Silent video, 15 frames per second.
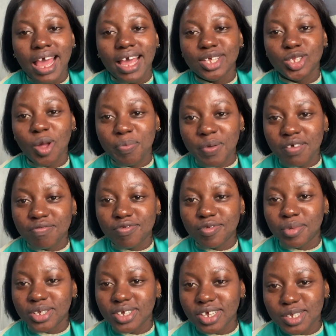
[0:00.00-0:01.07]
Not painful,
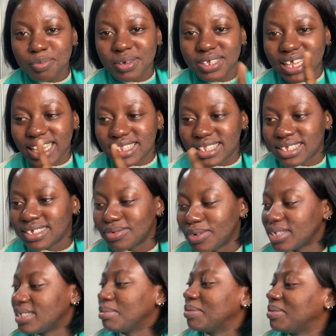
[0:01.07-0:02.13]
but just spray that thing.
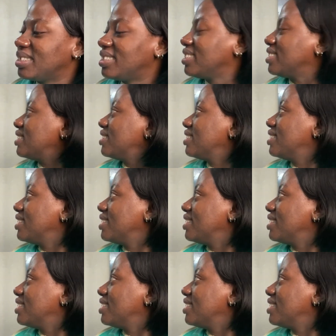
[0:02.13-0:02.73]
What's the name of this thing